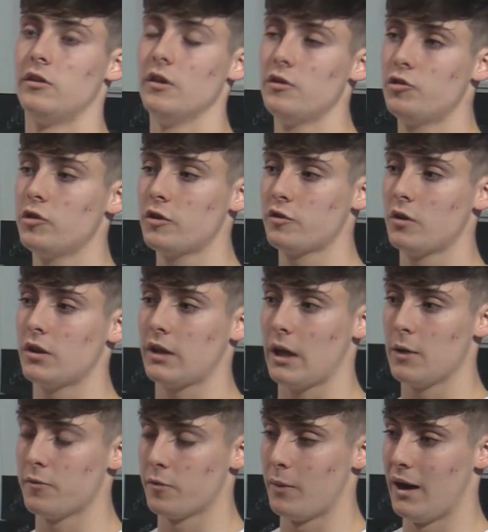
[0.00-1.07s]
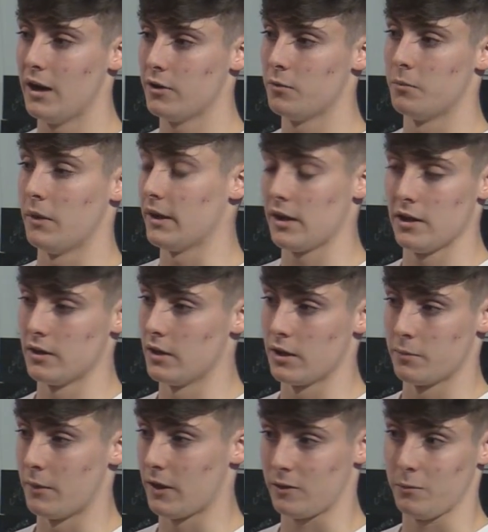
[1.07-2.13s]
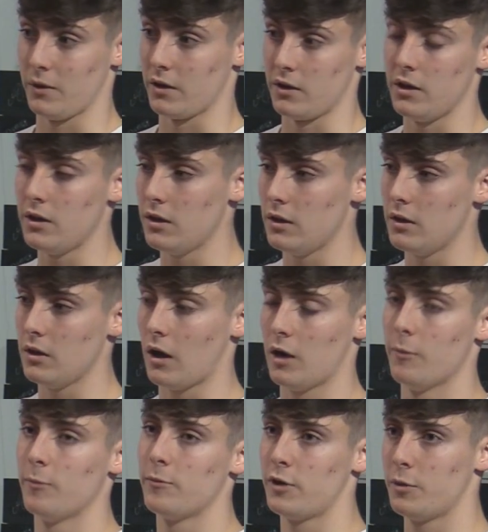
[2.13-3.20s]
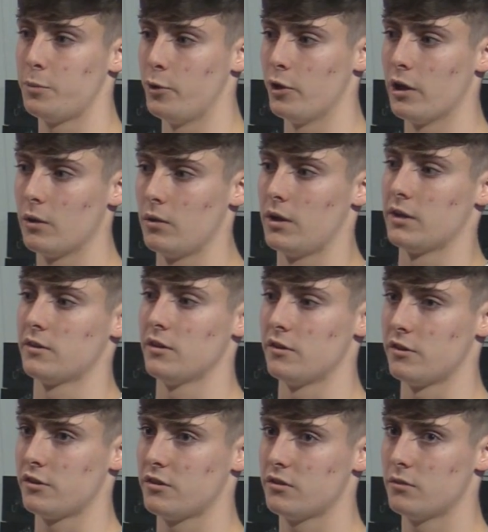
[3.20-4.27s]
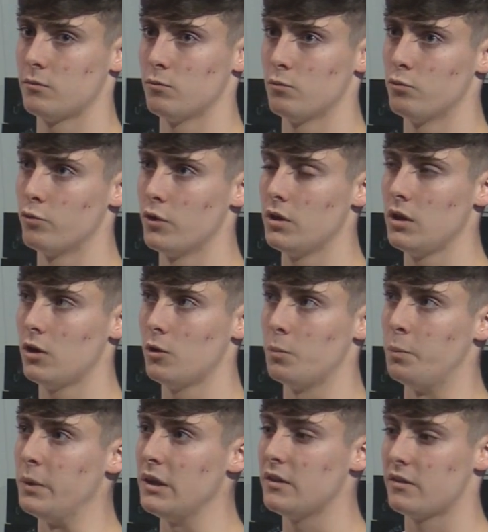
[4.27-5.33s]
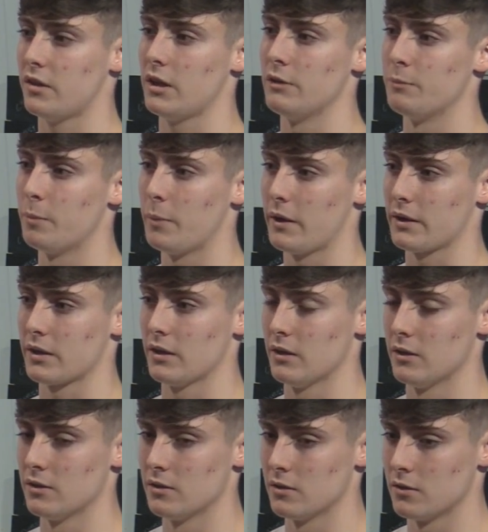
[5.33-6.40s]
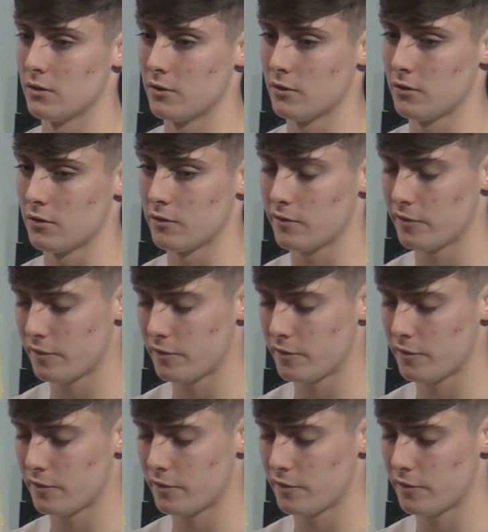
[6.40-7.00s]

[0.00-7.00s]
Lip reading: District sort of came from Adam again, like Math Man. I remember I put out like this really old beat tape back in